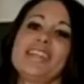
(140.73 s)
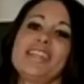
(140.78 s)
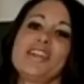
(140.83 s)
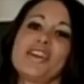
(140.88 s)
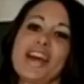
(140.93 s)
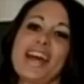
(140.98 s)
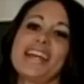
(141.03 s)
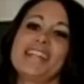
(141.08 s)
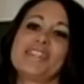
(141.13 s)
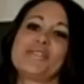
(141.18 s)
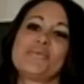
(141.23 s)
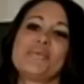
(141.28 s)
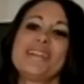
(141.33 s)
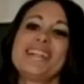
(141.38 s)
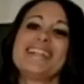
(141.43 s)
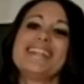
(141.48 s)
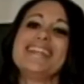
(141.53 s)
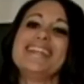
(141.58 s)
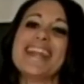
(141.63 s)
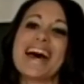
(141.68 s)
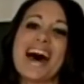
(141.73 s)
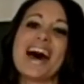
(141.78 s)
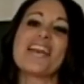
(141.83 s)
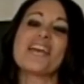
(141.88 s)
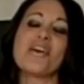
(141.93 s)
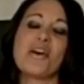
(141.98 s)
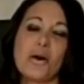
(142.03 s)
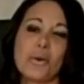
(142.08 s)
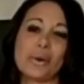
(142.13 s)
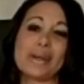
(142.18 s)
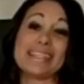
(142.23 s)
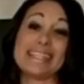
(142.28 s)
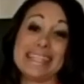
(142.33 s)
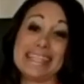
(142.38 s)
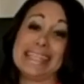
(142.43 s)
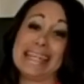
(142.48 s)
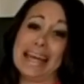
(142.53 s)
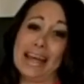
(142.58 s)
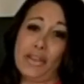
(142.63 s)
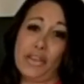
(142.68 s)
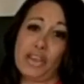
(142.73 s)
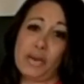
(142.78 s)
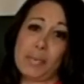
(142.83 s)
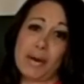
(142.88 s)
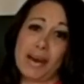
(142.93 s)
you guys, we did not always eat healthy,